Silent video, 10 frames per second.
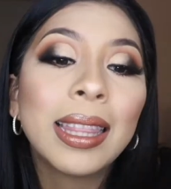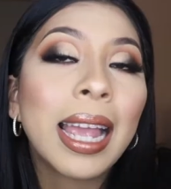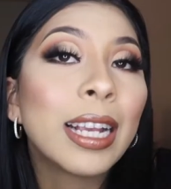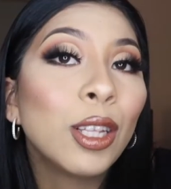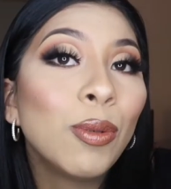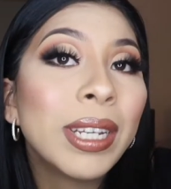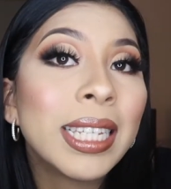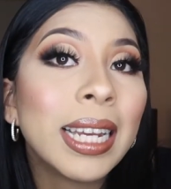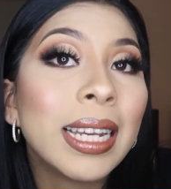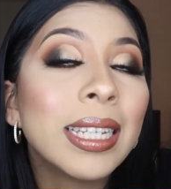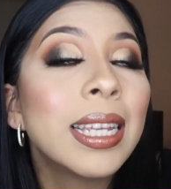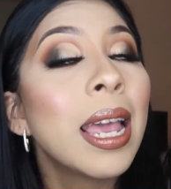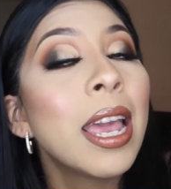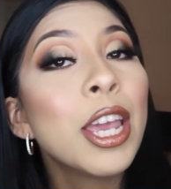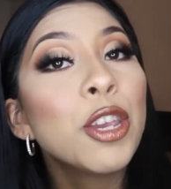Like Louis says,
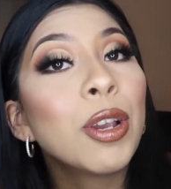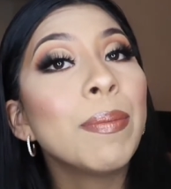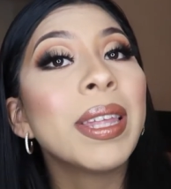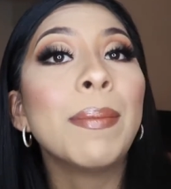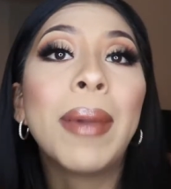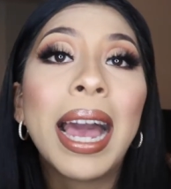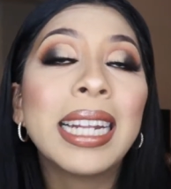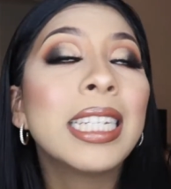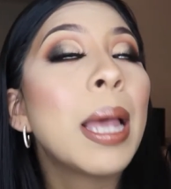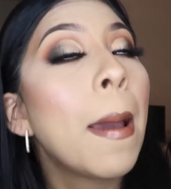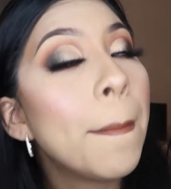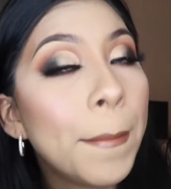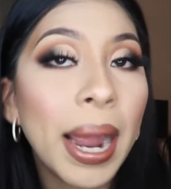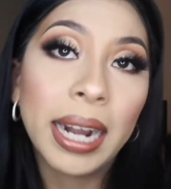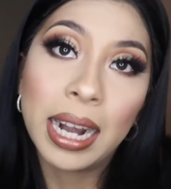you can be the baddest
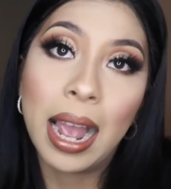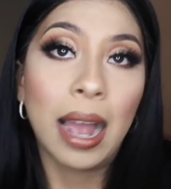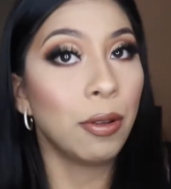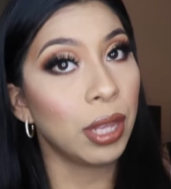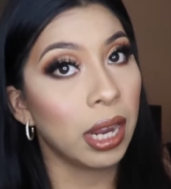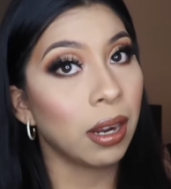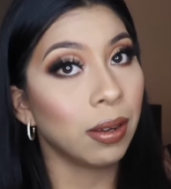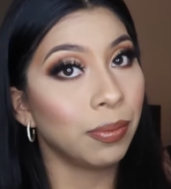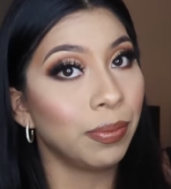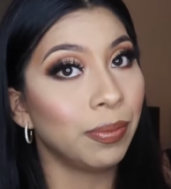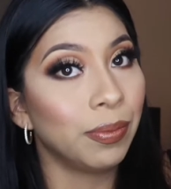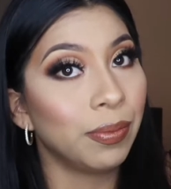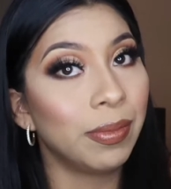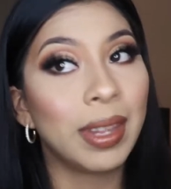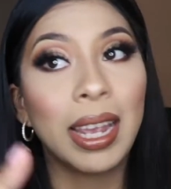perra out there.
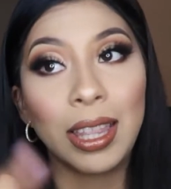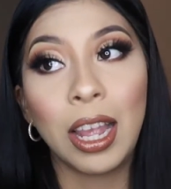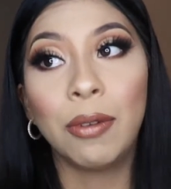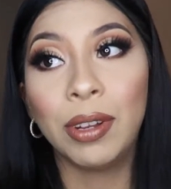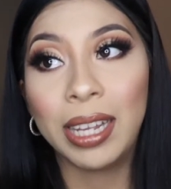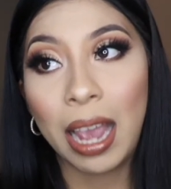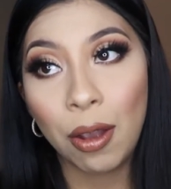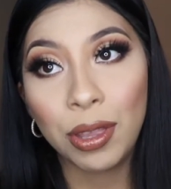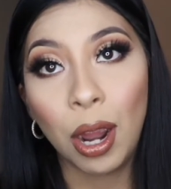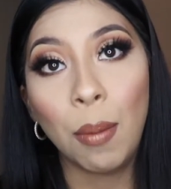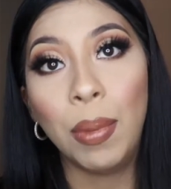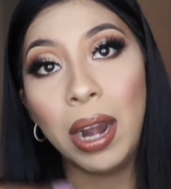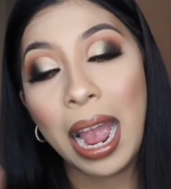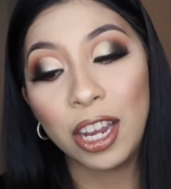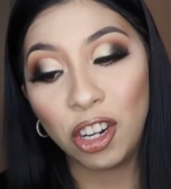Not really out there,
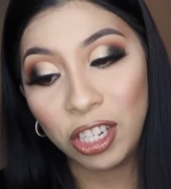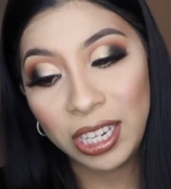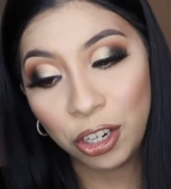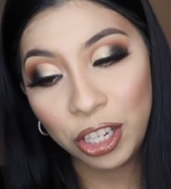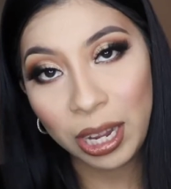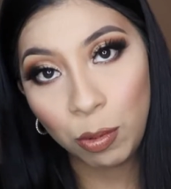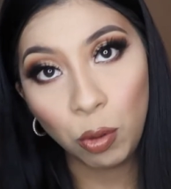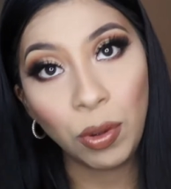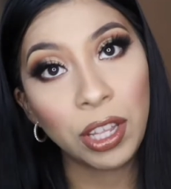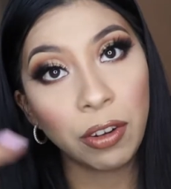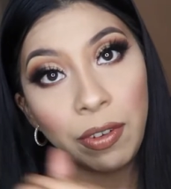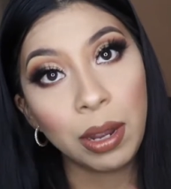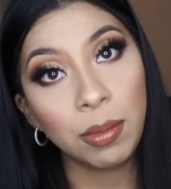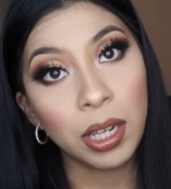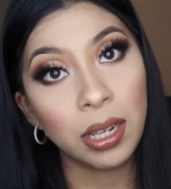but at your dinner table with your
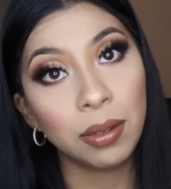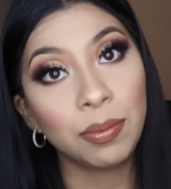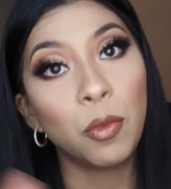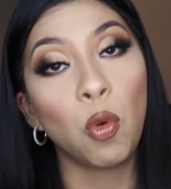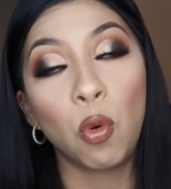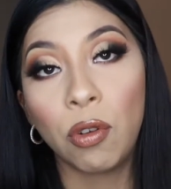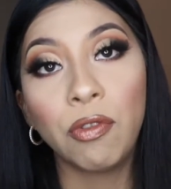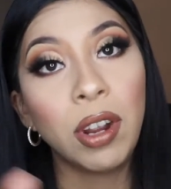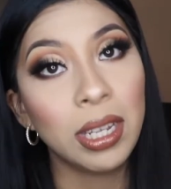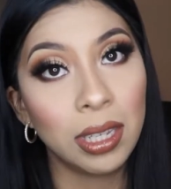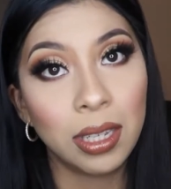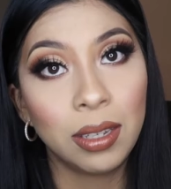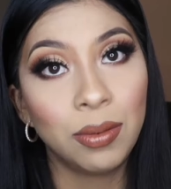family or friends.